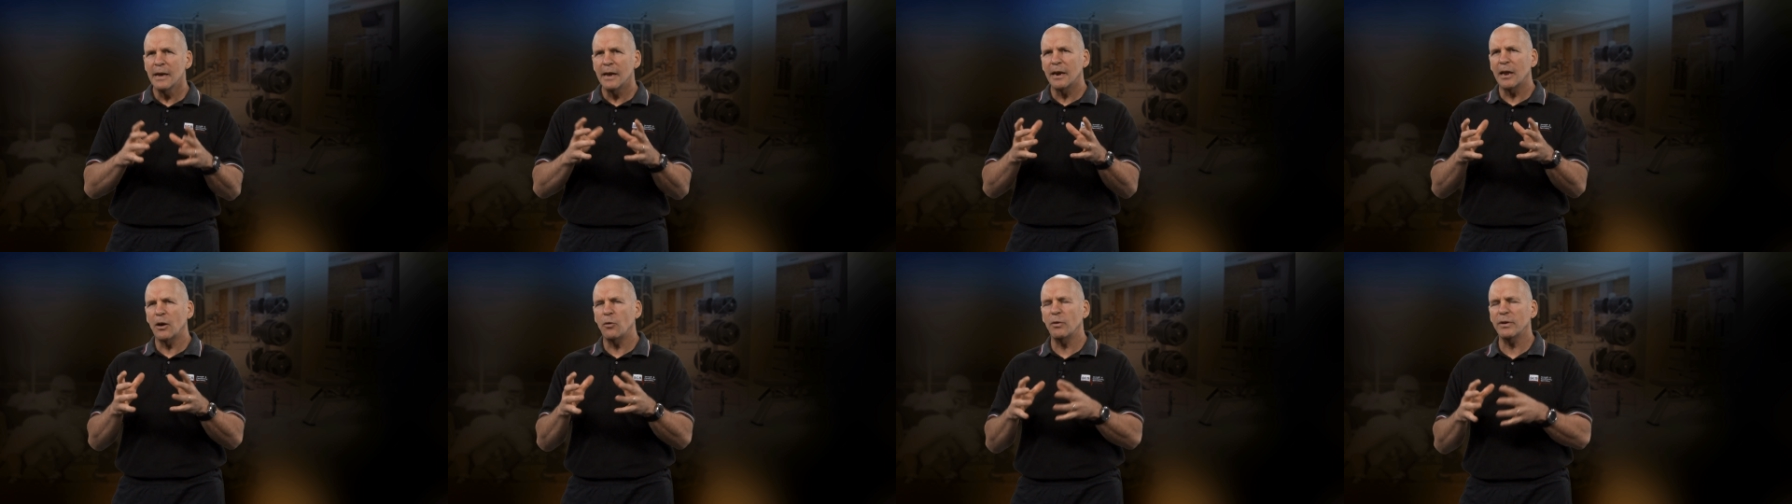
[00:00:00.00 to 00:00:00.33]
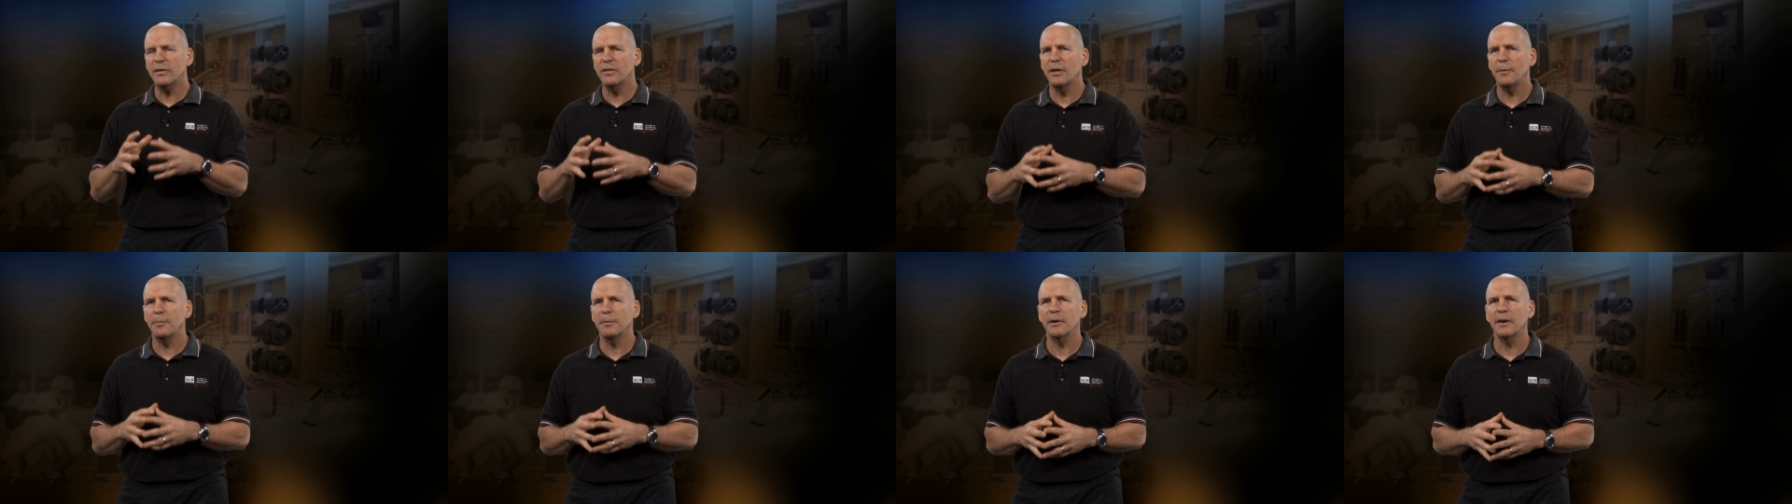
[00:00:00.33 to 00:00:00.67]
Now,
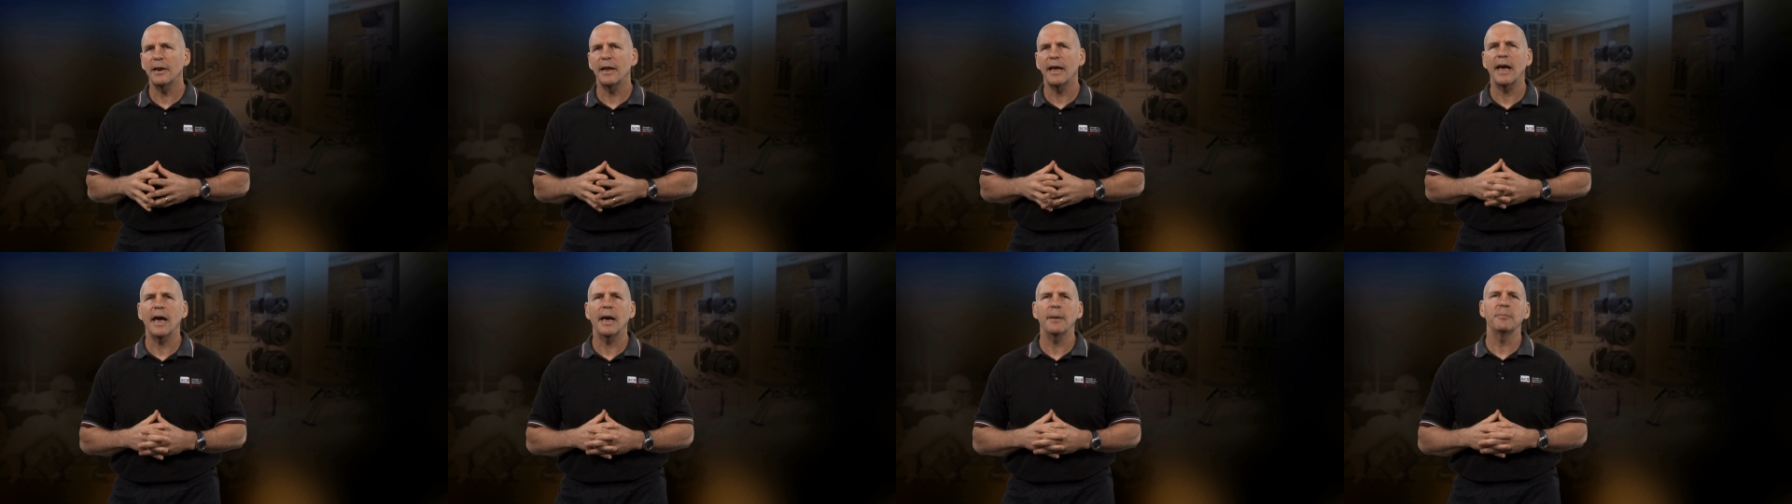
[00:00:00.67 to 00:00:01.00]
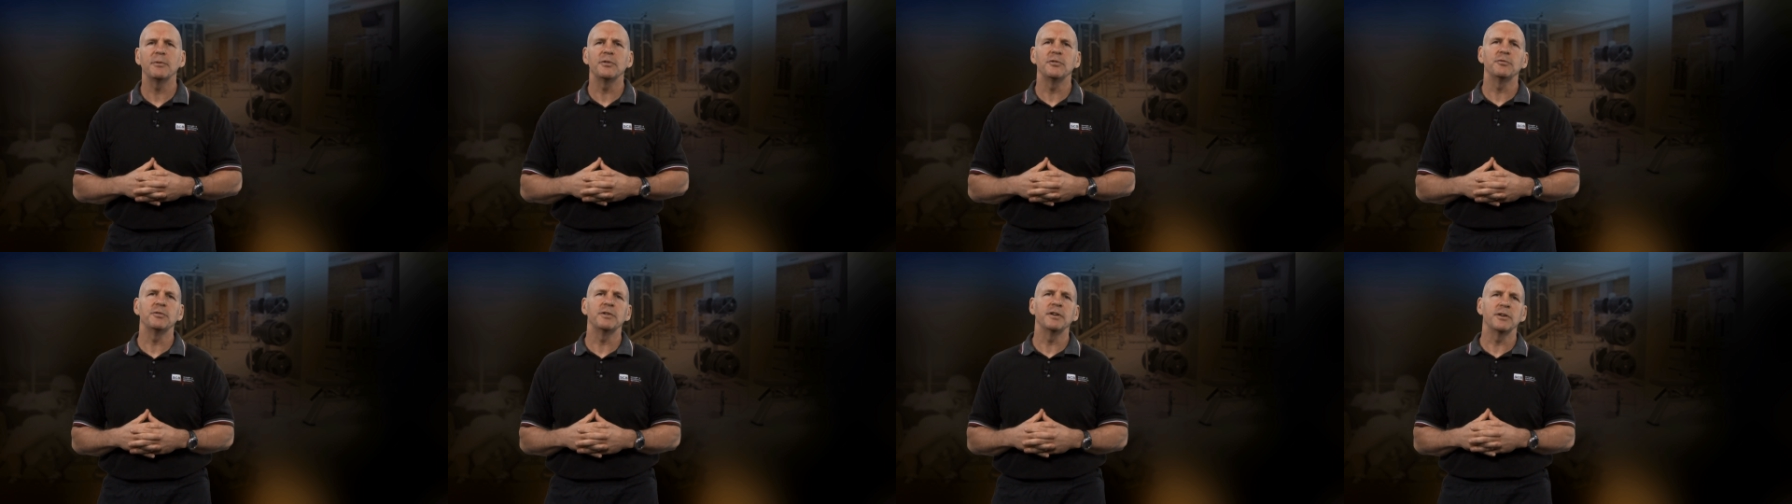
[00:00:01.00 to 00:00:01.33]
what typically
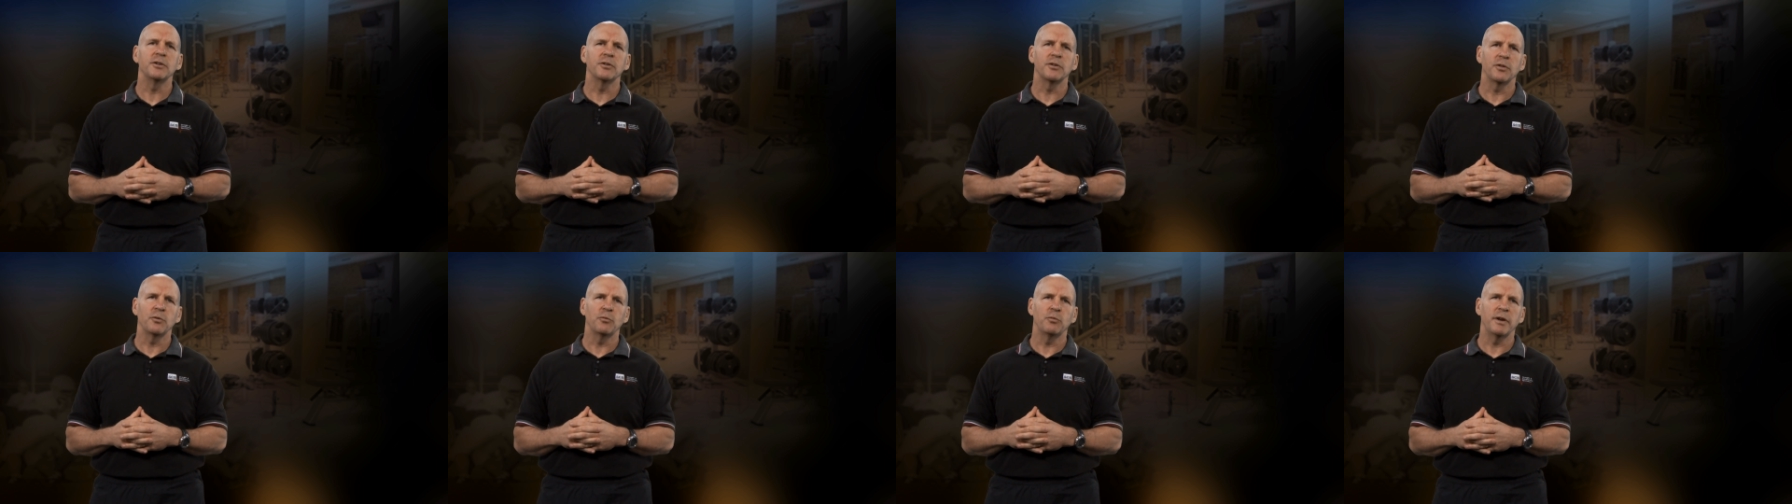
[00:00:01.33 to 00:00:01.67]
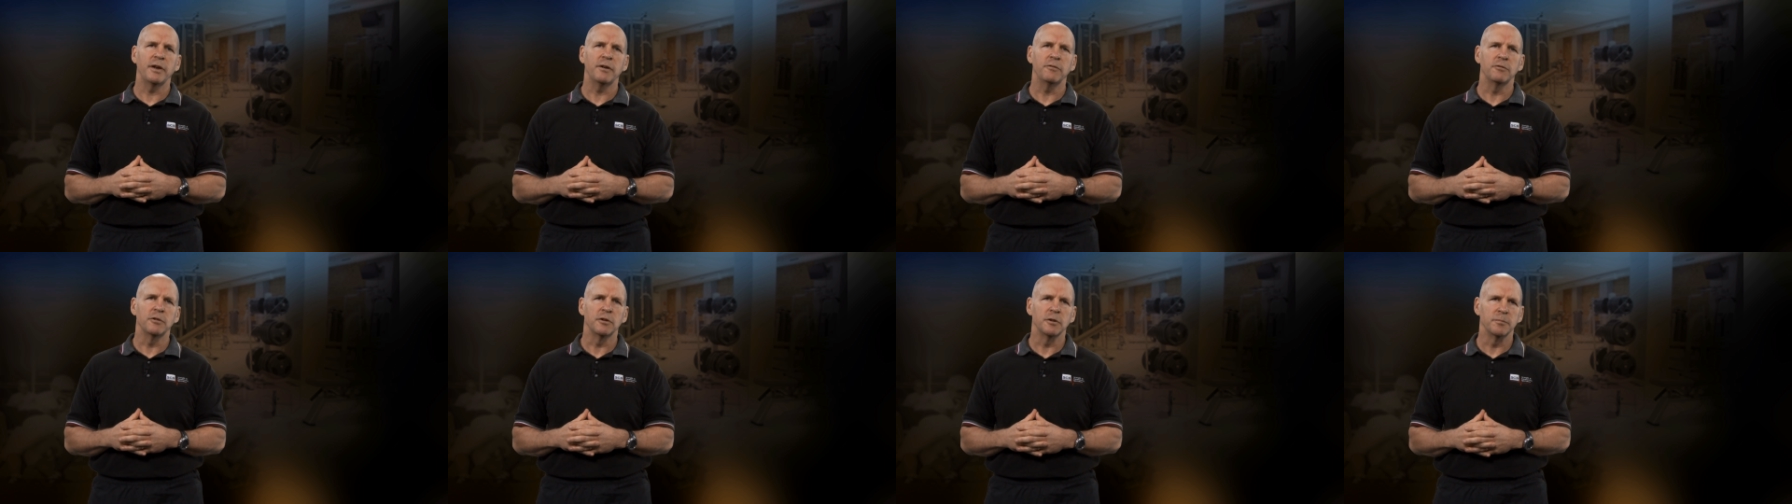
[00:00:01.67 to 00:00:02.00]
happens when you go to the
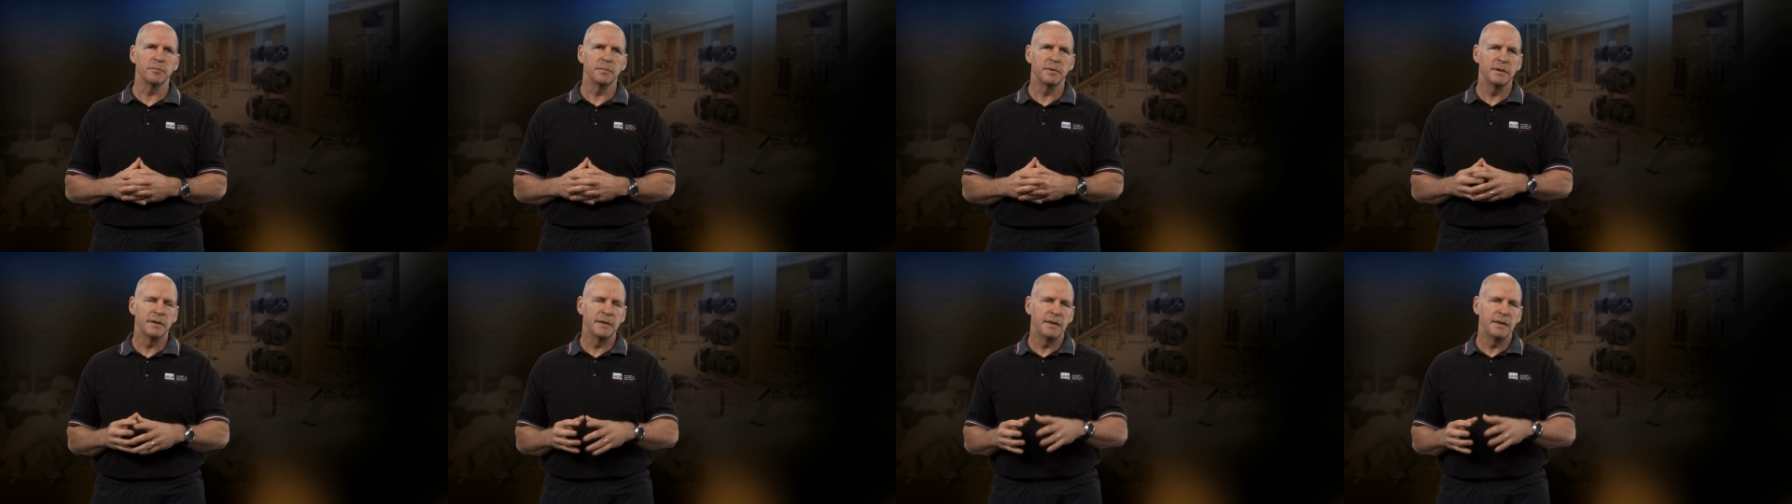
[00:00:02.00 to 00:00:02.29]
weight room